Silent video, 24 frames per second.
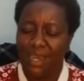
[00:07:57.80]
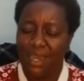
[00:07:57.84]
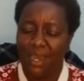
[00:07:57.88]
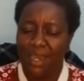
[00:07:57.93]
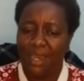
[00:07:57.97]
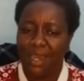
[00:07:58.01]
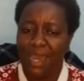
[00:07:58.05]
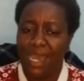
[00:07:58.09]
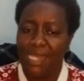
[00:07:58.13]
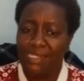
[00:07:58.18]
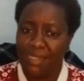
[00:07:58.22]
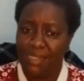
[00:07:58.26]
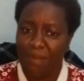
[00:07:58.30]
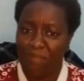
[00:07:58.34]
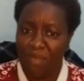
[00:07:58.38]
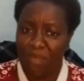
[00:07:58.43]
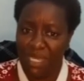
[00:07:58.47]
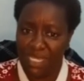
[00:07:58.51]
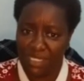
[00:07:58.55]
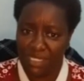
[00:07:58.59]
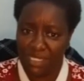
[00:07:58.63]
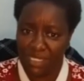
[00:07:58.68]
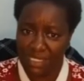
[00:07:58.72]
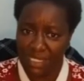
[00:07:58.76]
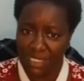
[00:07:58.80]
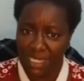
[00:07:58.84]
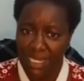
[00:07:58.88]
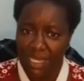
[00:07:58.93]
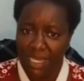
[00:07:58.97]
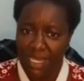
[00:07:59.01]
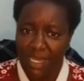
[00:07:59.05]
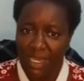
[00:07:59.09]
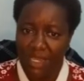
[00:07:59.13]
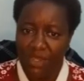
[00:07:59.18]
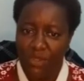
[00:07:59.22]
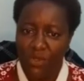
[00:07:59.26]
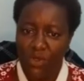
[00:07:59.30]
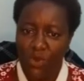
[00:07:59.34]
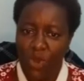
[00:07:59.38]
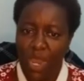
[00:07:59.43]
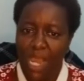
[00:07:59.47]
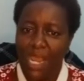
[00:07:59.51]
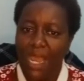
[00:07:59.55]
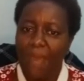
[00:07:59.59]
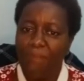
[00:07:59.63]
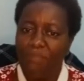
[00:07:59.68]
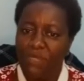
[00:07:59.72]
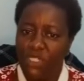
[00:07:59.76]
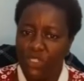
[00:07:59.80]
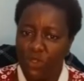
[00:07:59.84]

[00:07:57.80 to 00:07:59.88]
has a base, a capital